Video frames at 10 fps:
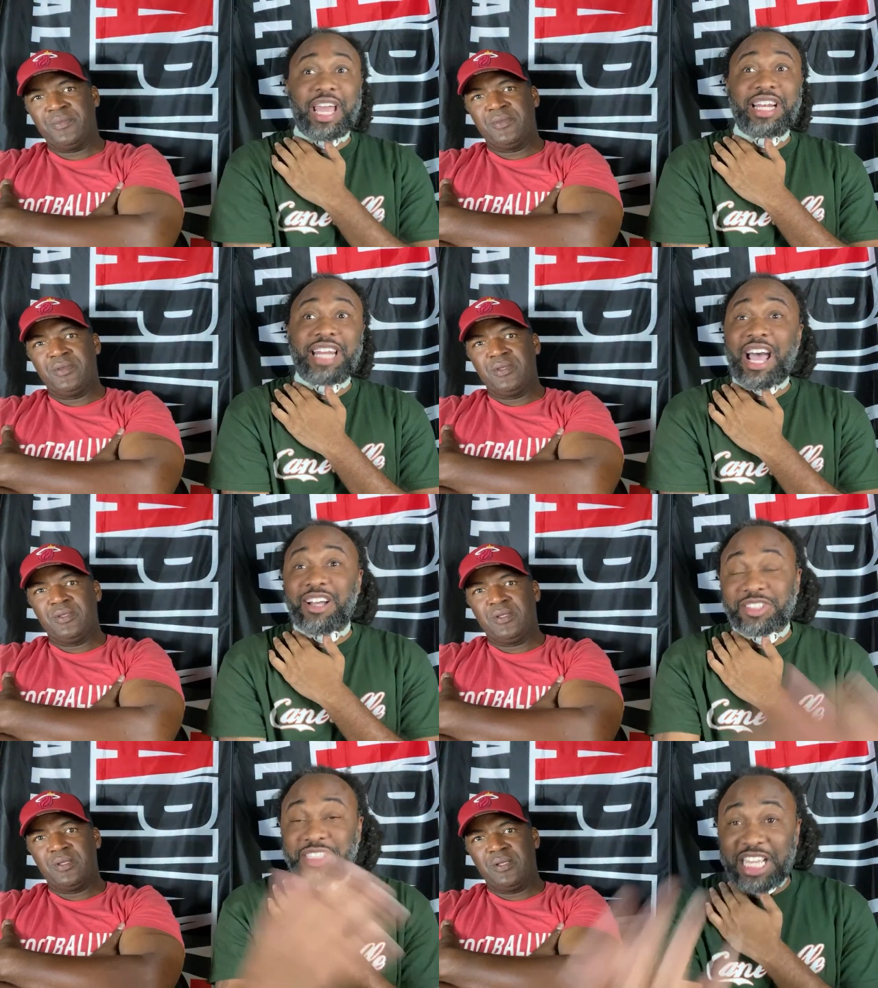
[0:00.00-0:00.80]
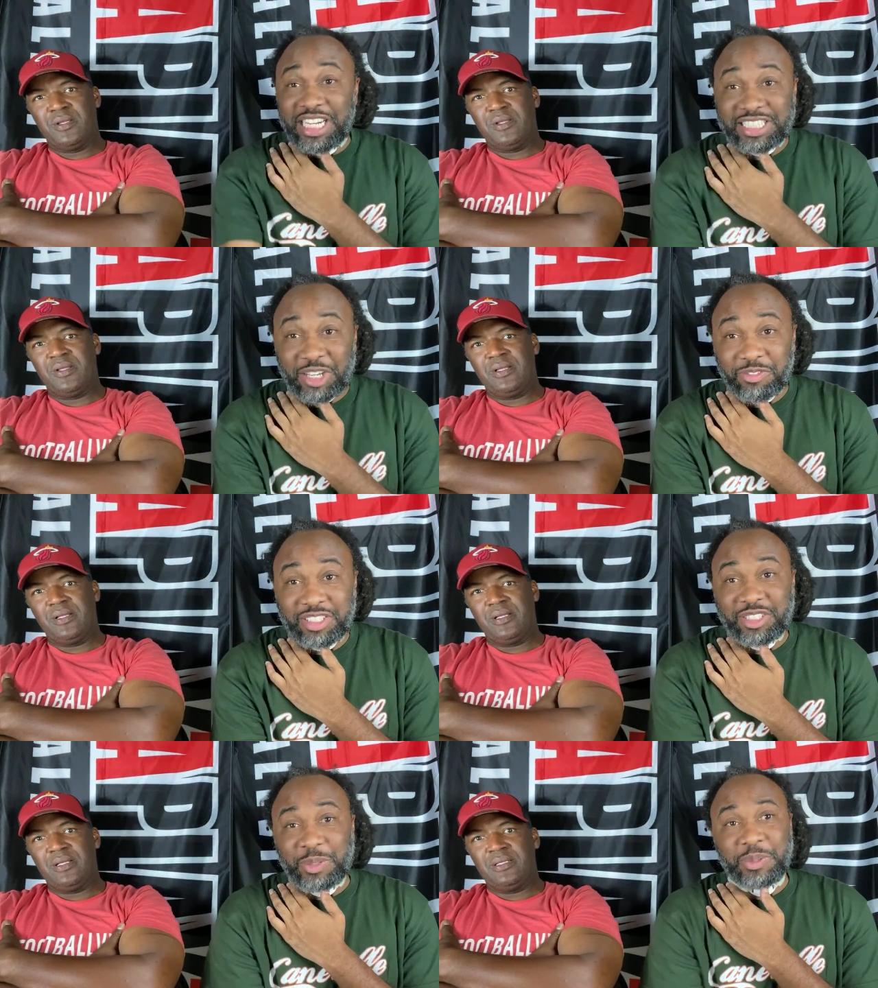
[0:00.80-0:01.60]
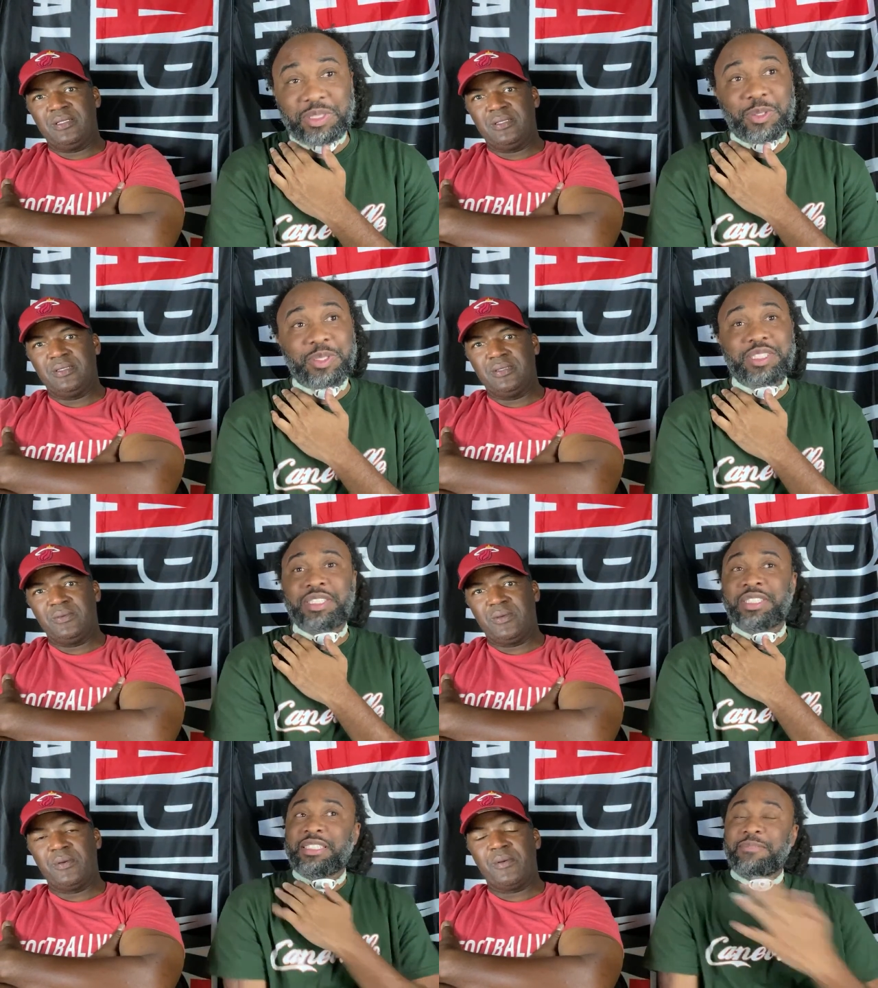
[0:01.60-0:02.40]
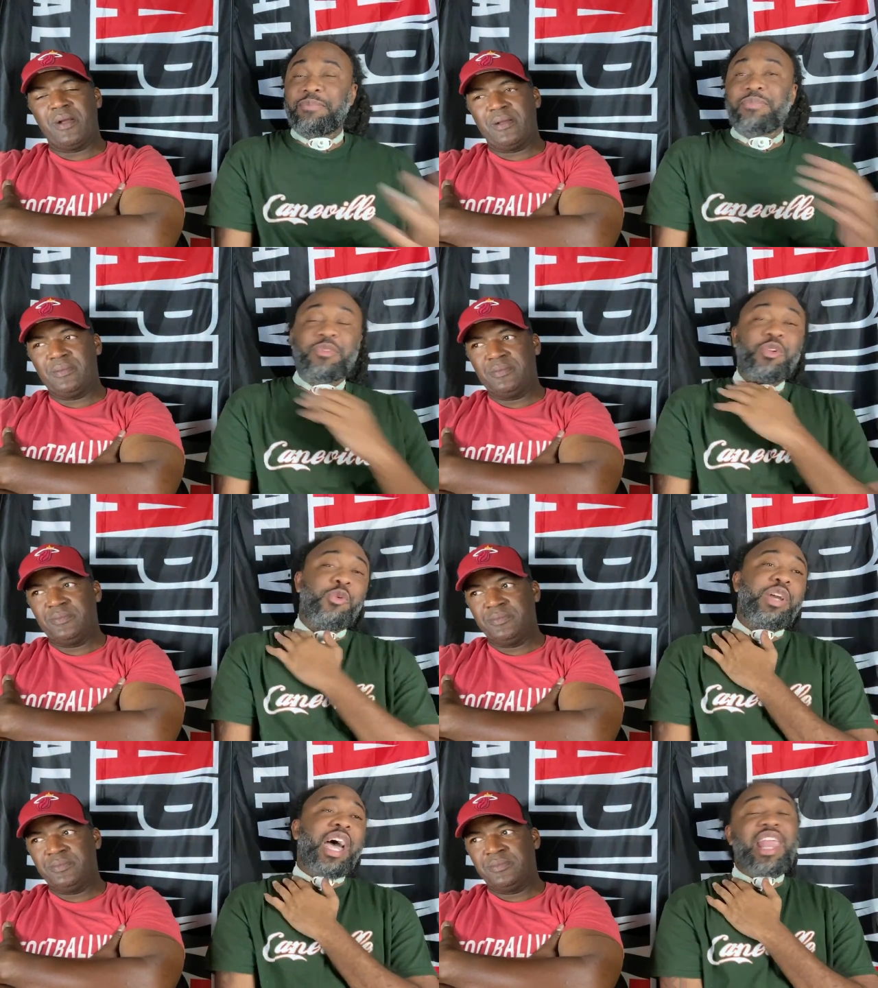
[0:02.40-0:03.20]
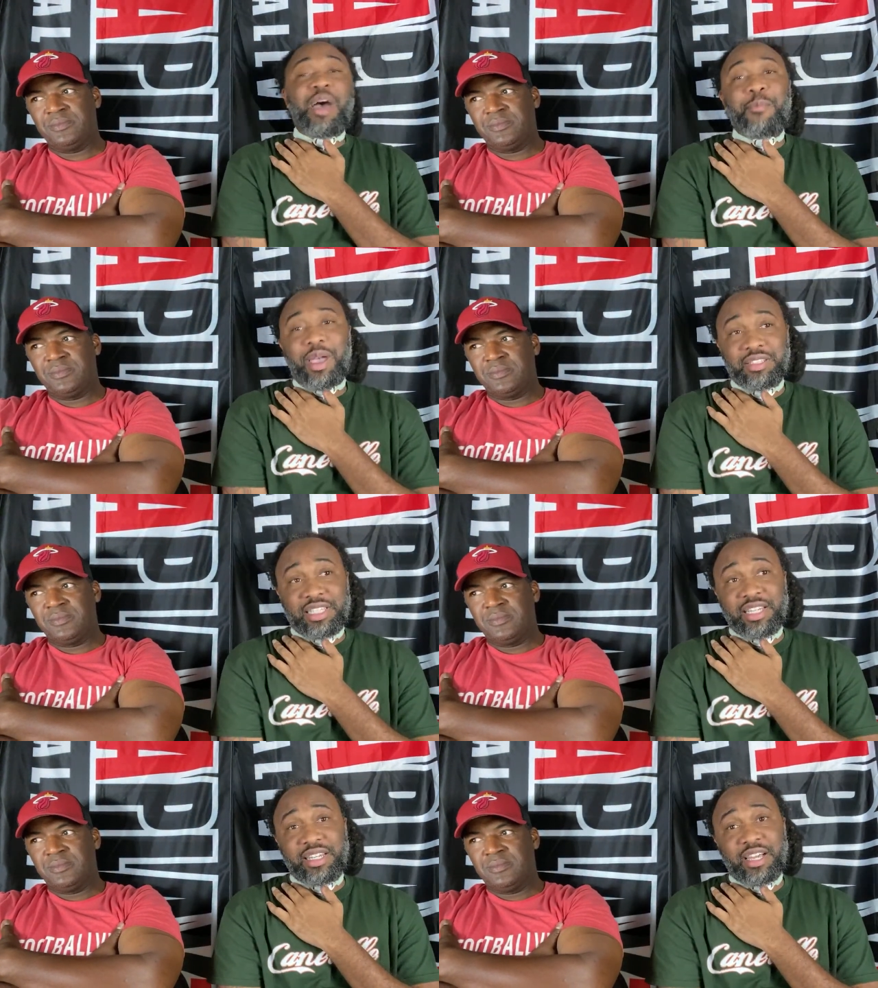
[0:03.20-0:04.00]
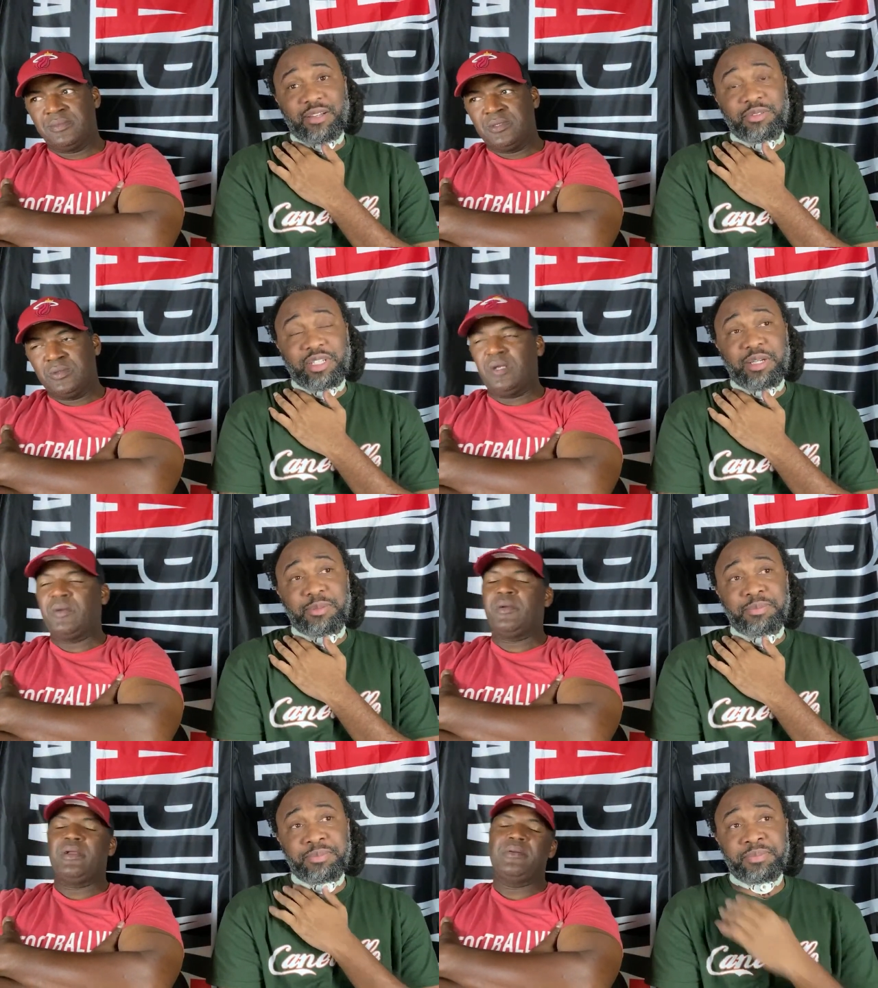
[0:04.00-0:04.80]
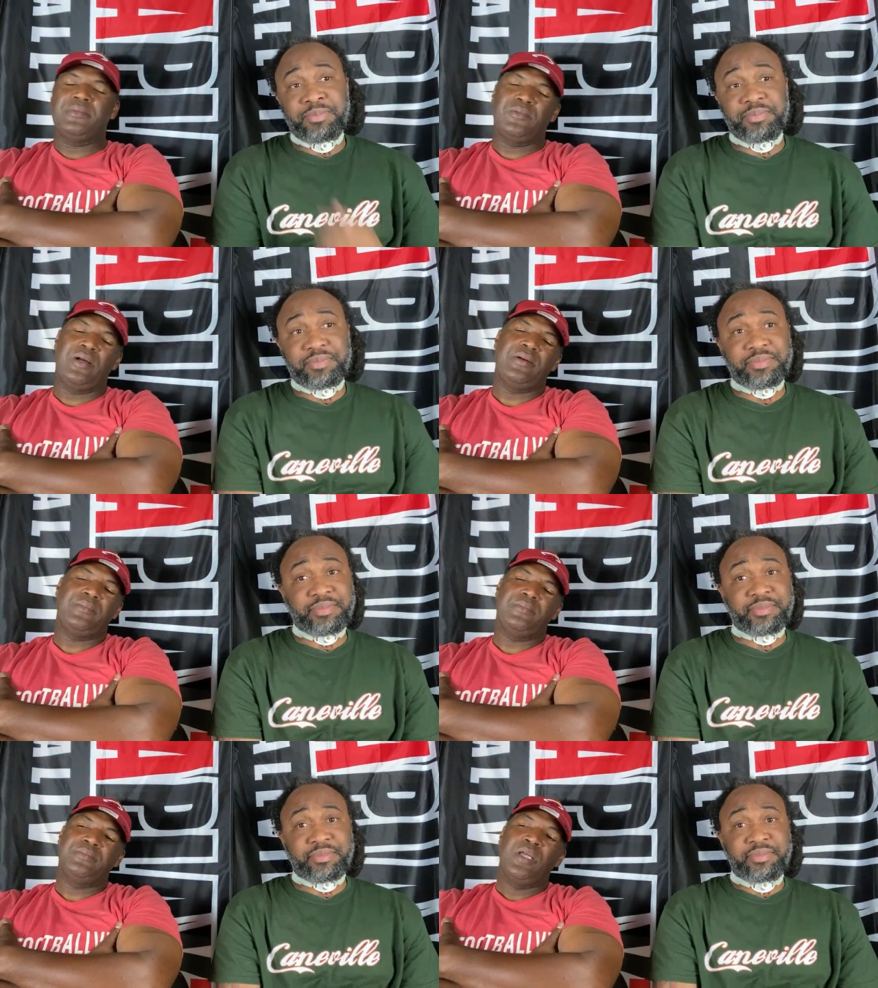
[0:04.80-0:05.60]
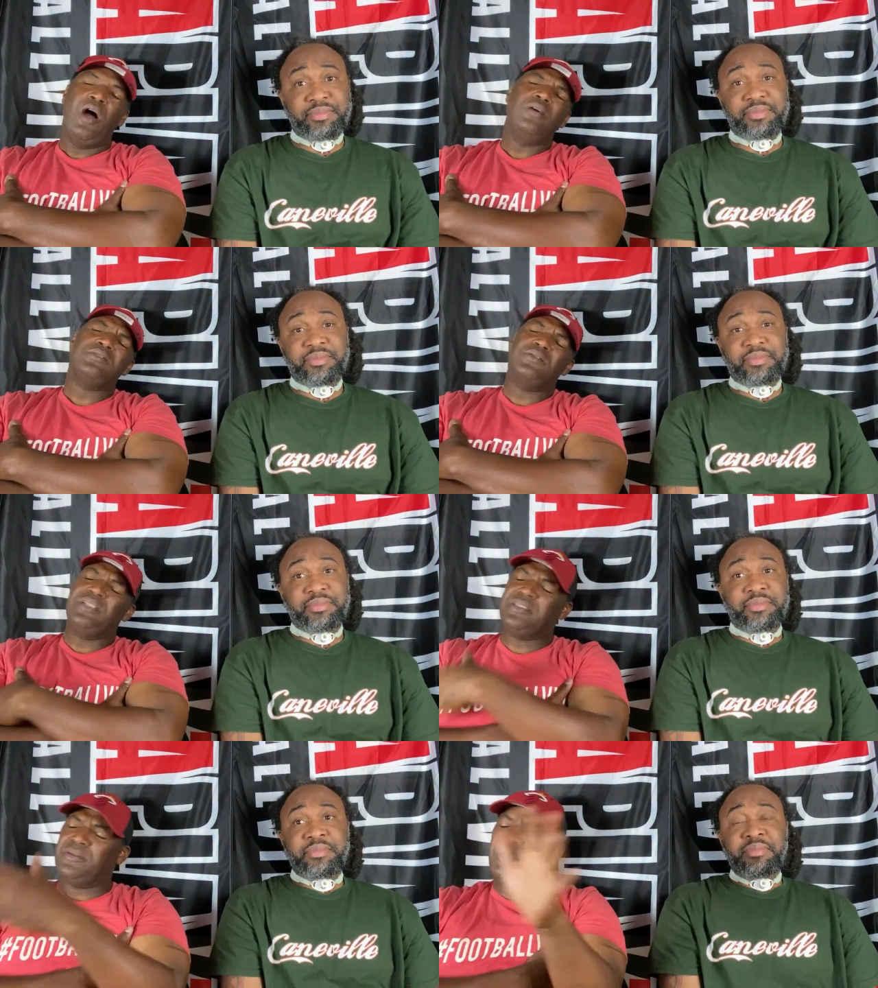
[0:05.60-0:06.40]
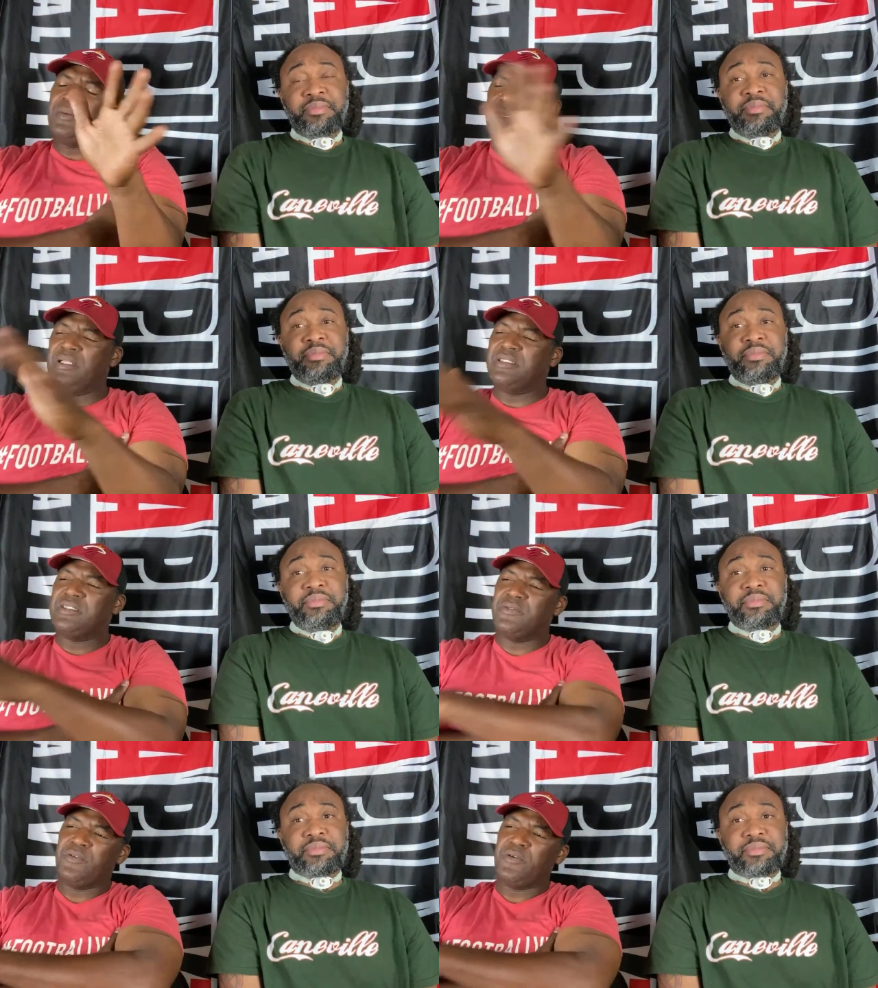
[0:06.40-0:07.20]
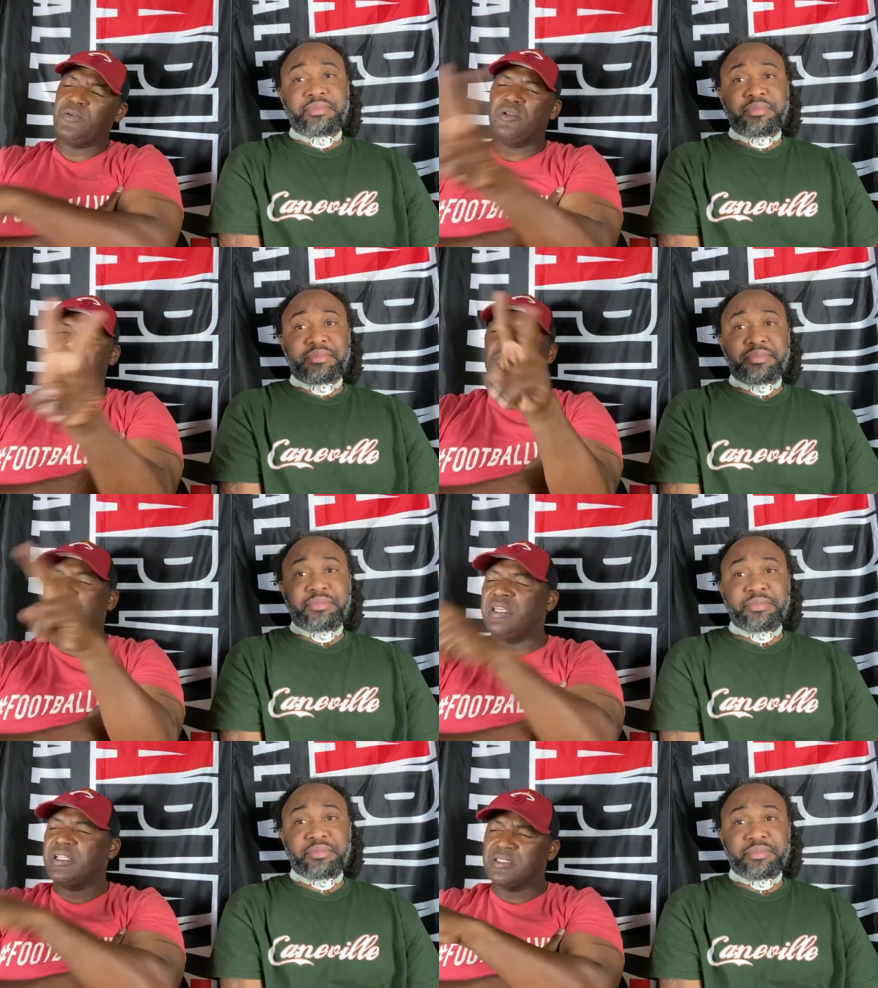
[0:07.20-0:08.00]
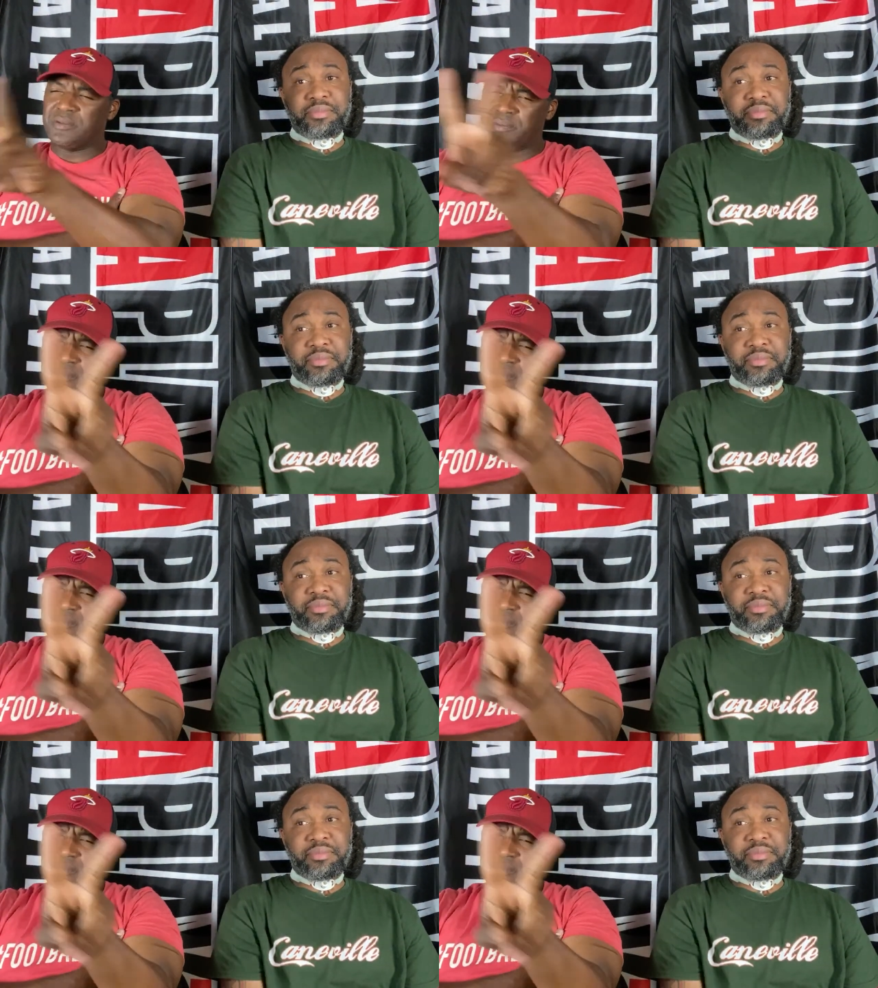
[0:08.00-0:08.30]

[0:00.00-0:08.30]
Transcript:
Speaker 1: Like now, Steed is healthy too. So uh, right, right, right. We got linebacker debt now. Debt. Right, right, right.
Speaker 2: Oh, so listen, I listen. First of all, two things.